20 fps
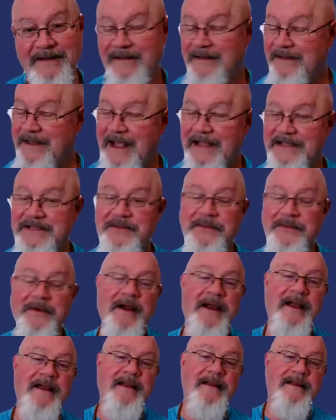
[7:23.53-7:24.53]
That's
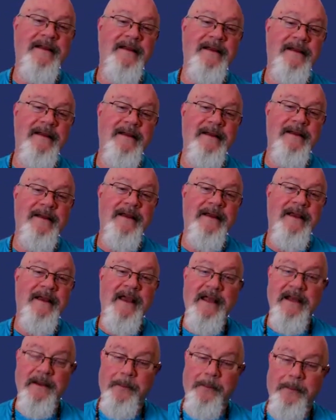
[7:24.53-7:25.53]
right.
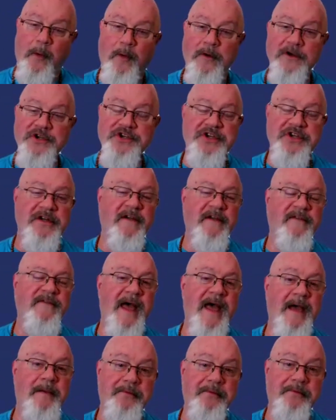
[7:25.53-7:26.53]
And a portion of
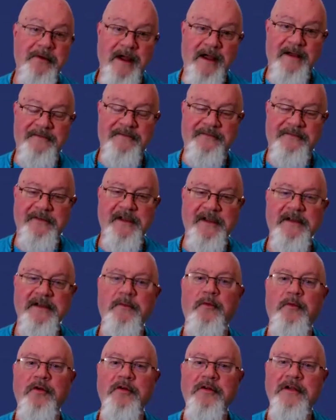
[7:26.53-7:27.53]
that profit
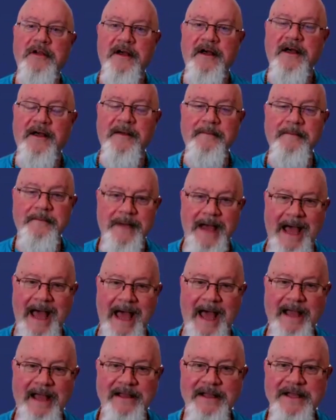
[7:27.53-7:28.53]
will come
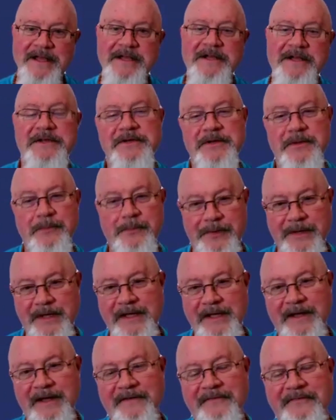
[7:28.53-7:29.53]
back to
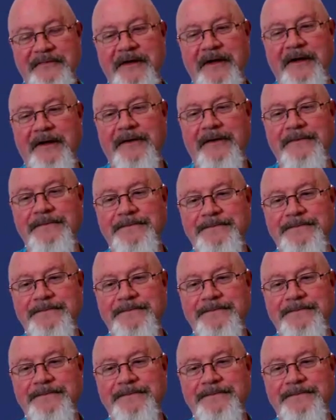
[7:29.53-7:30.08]
PFL.